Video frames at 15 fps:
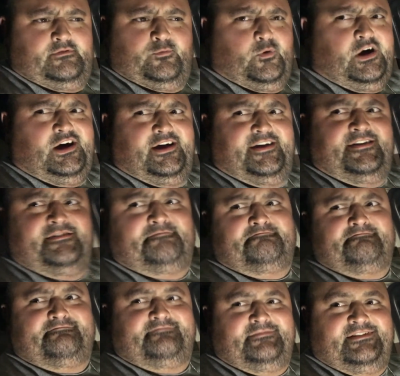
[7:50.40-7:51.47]
Why?
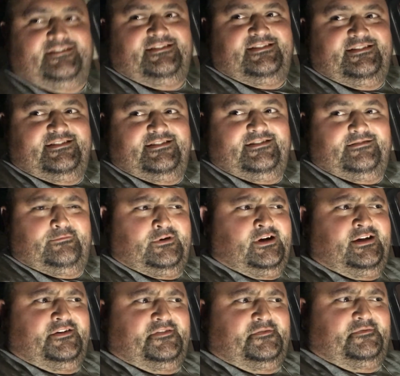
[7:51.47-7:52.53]
Why
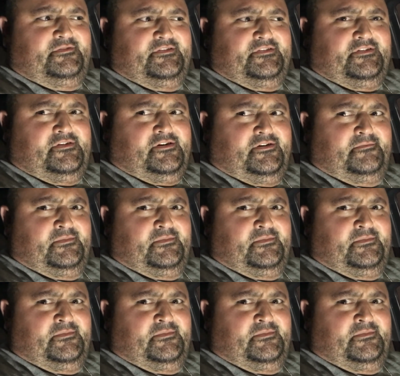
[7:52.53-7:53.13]
else is it called